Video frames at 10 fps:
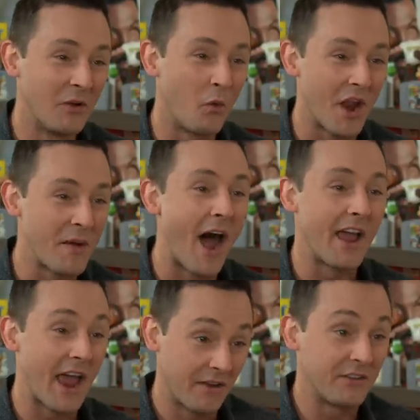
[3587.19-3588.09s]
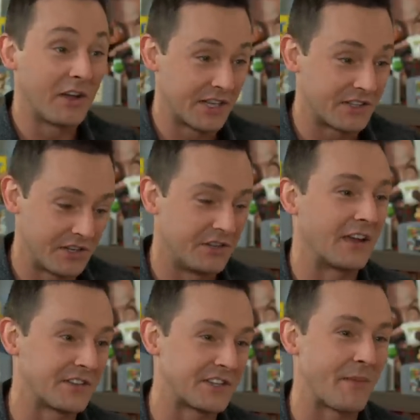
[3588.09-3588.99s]
What am I? And it's, you
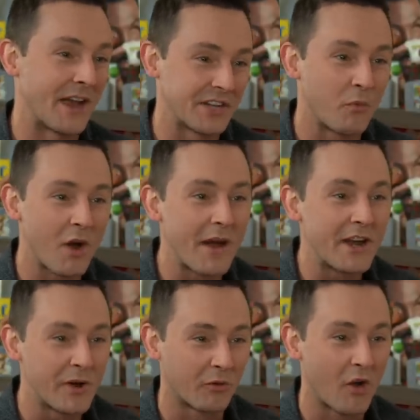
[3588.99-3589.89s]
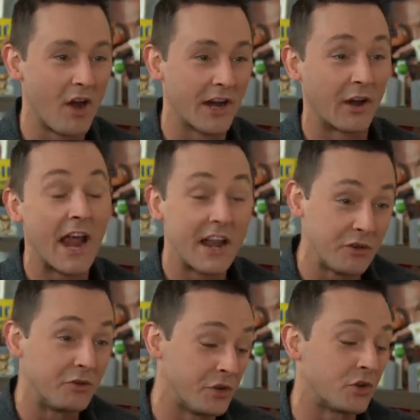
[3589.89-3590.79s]
take the step back, it's like, what am I doing wrong here? And if
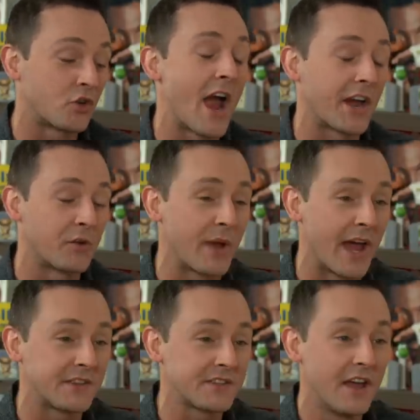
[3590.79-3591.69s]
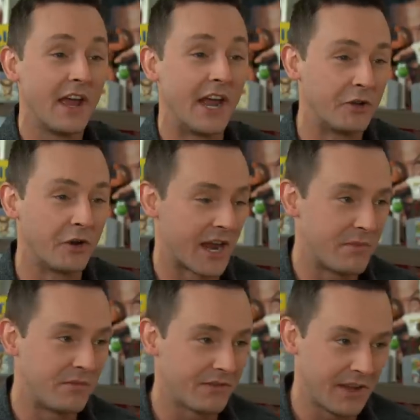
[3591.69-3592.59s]
you do track your bets and you look at
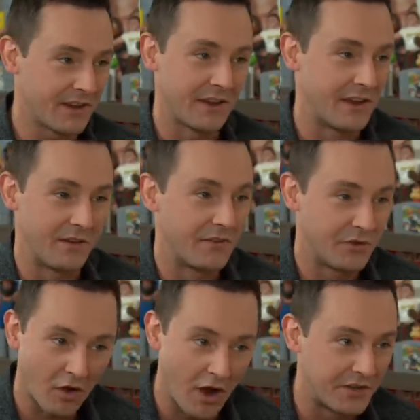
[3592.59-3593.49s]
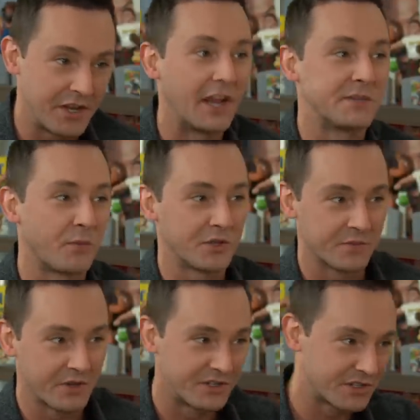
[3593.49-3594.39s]
it, and like if you're on DK Sportsbook,
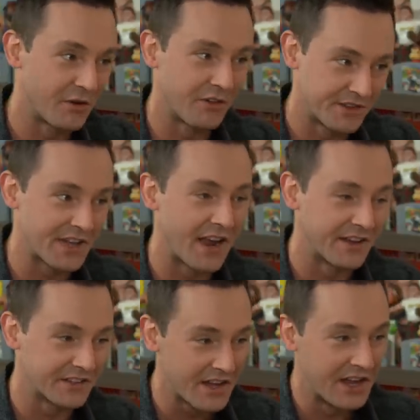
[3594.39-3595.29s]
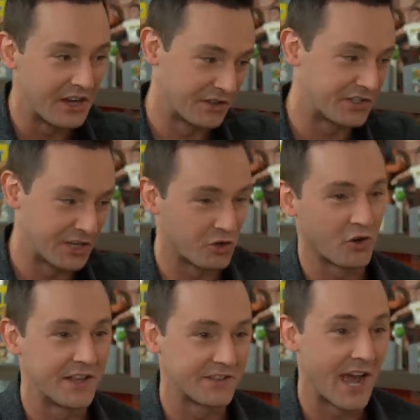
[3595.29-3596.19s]
you can just go to the settings, you can see your
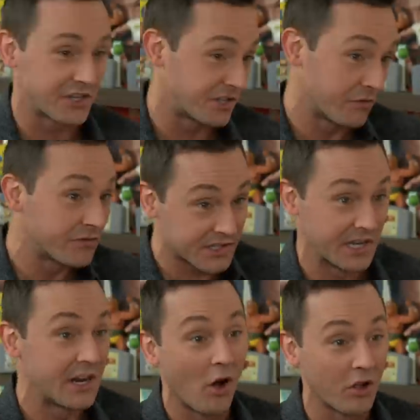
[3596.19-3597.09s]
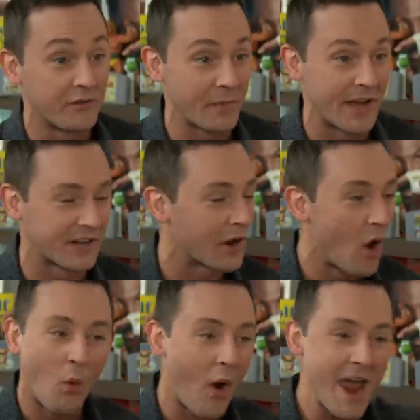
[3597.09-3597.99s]
transactions, you can see all of your bets. Like,
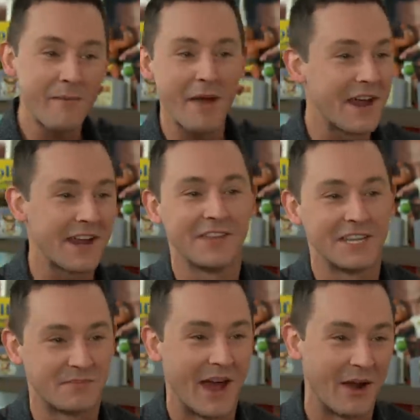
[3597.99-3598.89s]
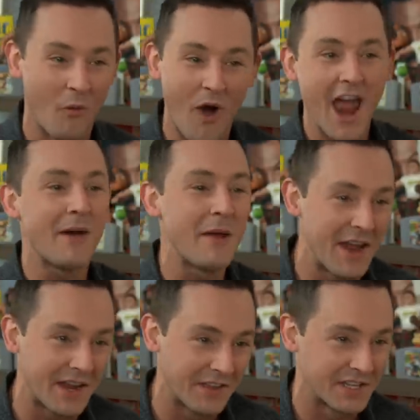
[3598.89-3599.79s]
why am I making this bet? Why am I
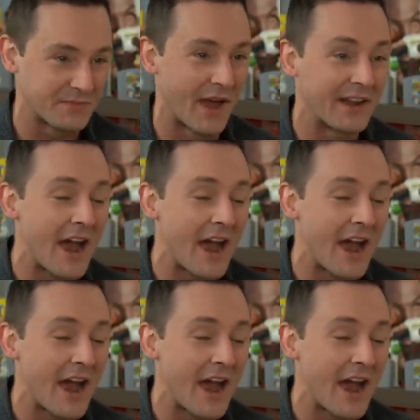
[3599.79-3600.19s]
making this bet?